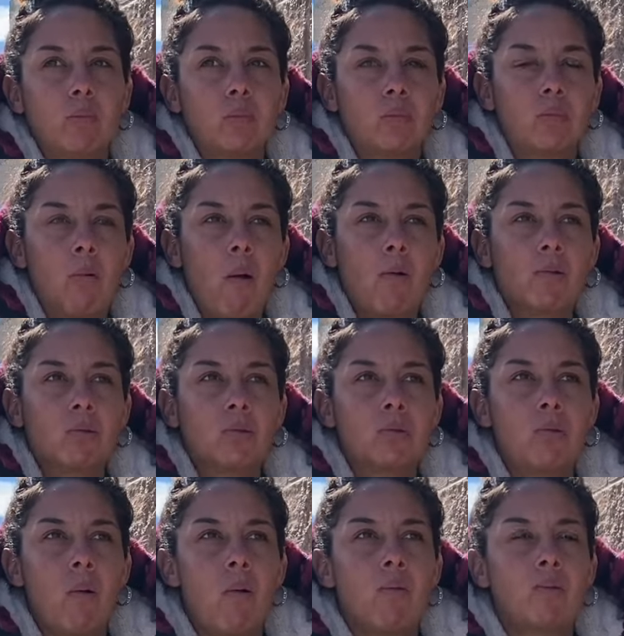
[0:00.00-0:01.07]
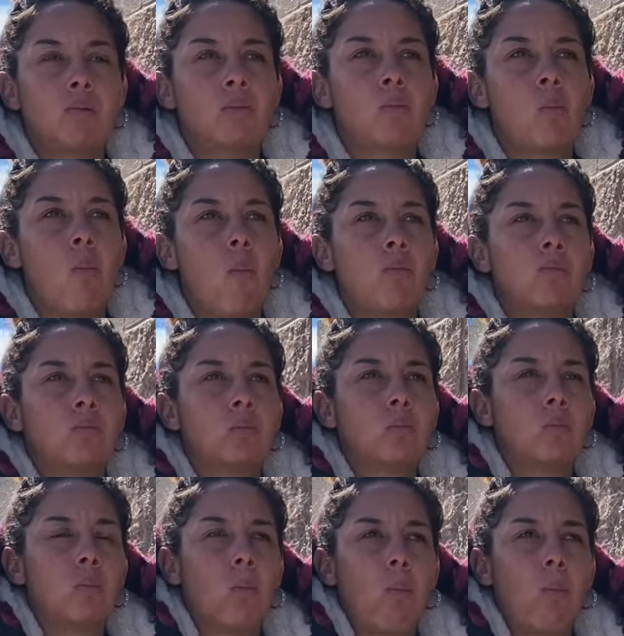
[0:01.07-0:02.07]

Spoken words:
at the time? You get in trouble?